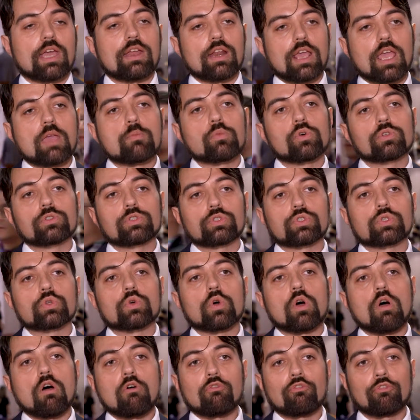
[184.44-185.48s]
are able
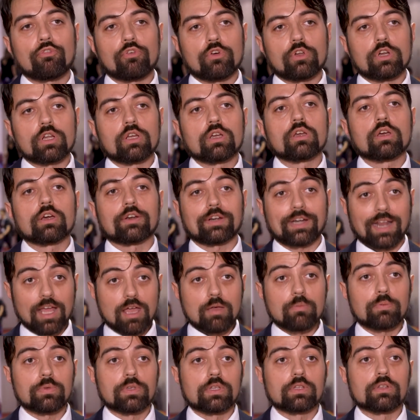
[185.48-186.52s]
to offer
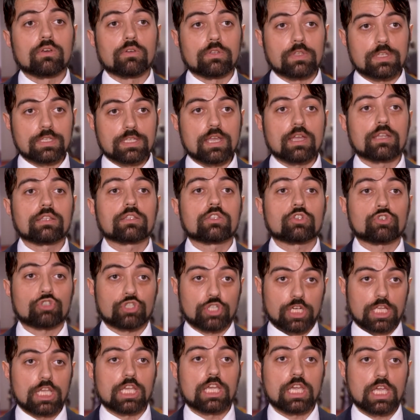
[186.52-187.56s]
rapid onset
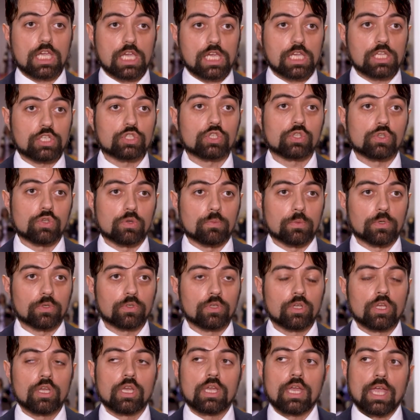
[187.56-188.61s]
shrinkage tumor,
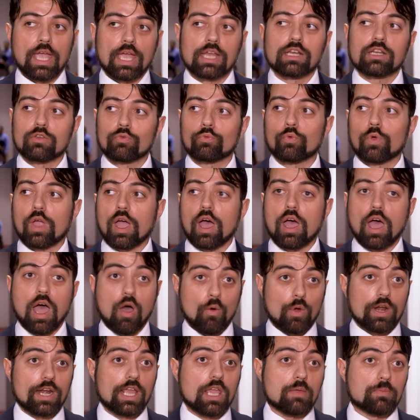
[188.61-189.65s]
and if
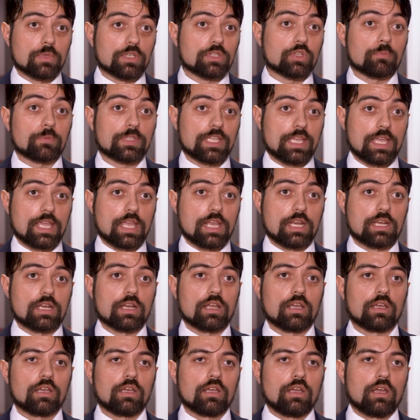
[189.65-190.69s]
our aim is
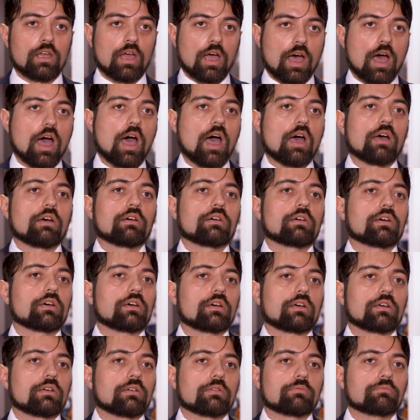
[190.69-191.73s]
obtain
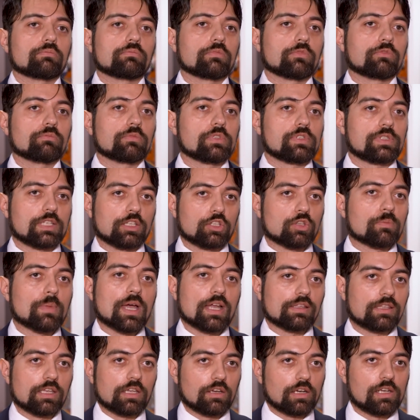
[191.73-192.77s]
a
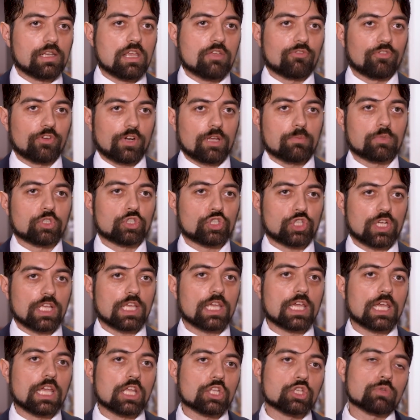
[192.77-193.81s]
symptomatic relief, rapid
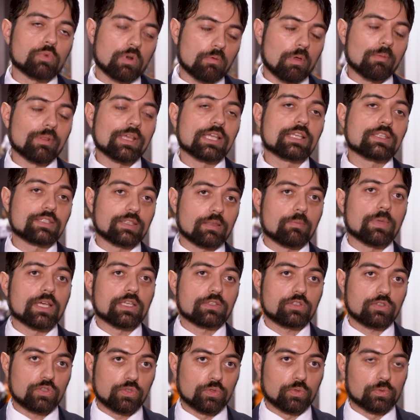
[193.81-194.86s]
shrinkage probably is the
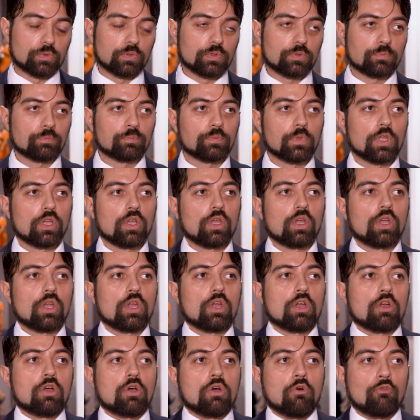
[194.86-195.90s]
best tool.
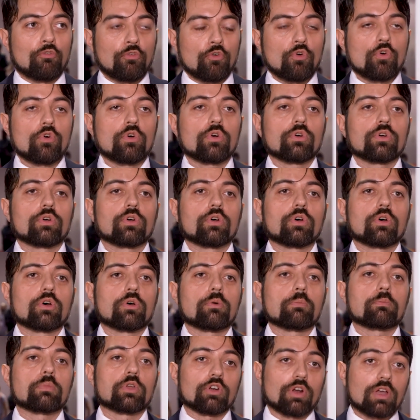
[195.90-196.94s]
For
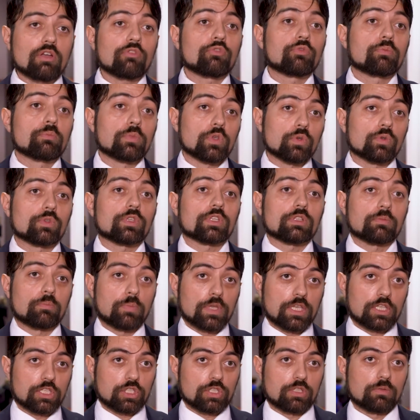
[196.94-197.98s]
BRAF mutant
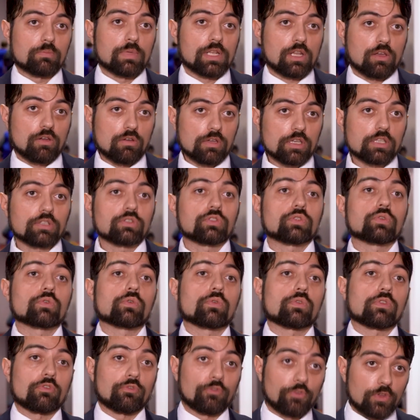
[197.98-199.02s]
patient belonging
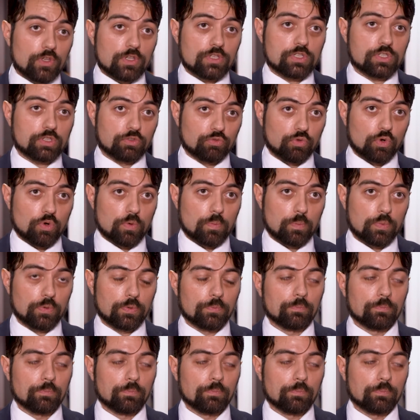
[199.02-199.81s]
to the first group,